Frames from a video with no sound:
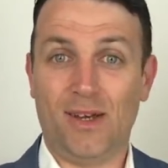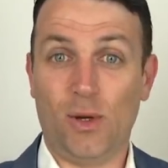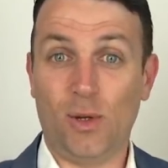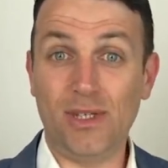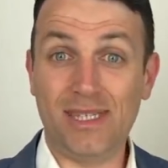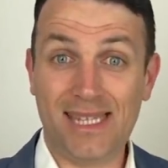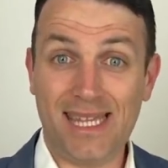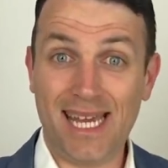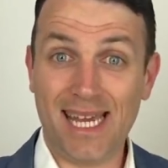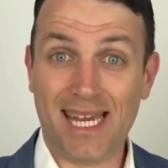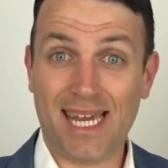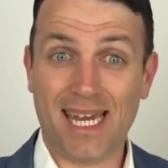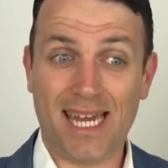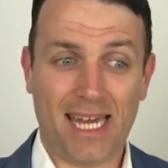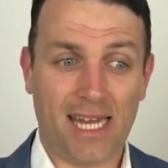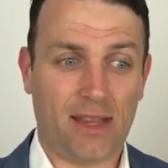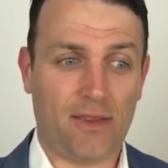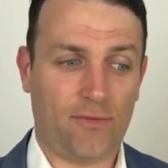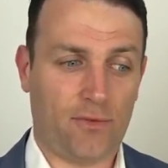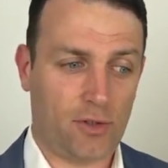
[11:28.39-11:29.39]
a
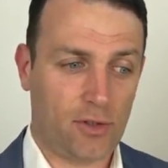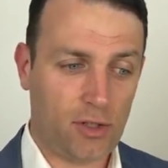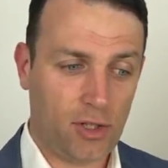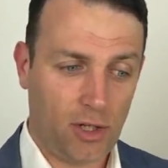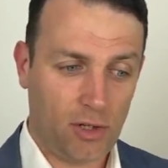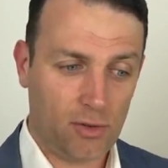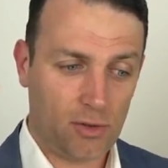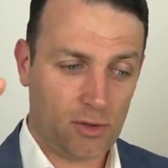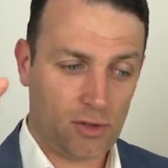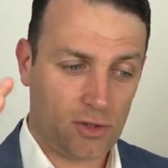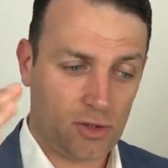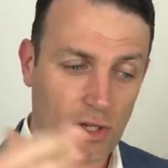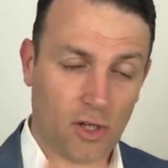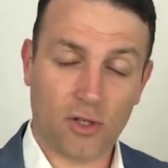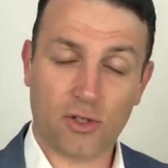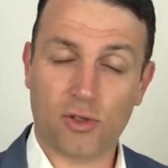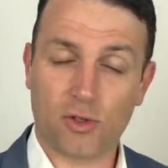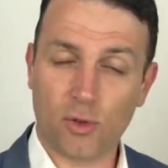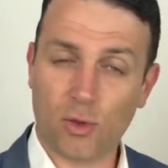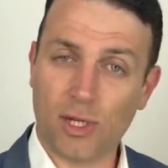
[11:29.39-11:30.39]
decade for those
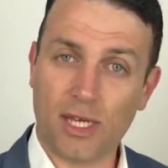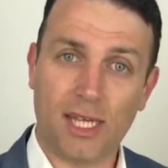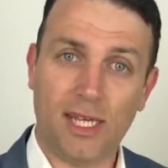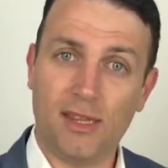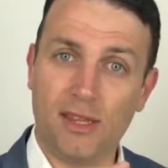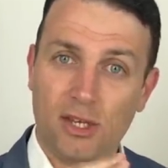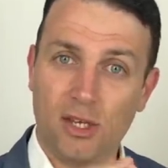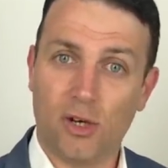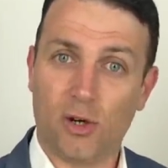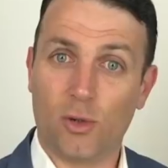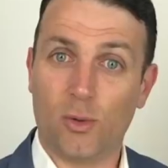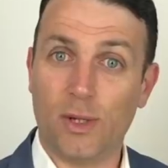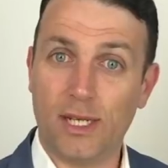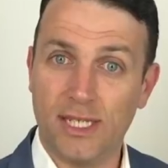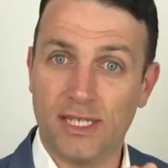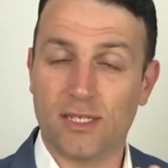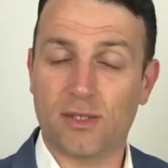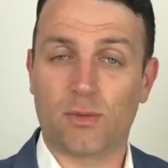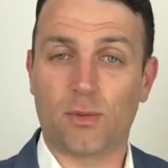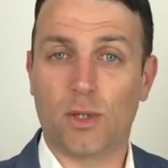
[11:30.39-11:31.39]
stocks to hit your
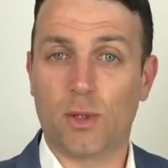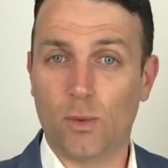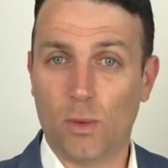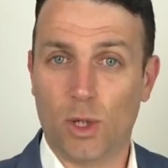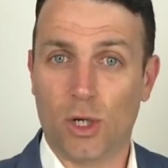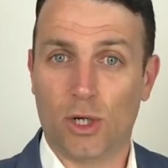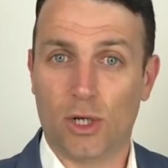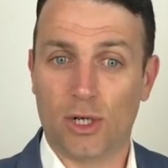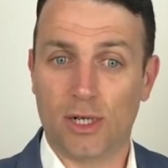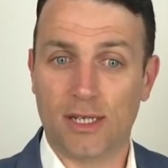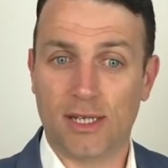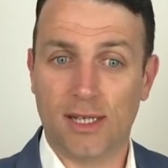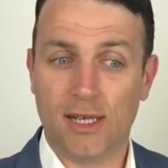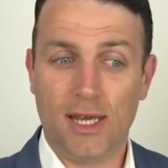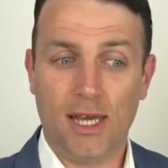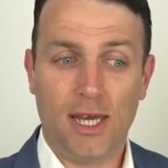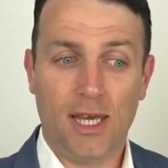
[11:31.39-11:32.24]
risk reward,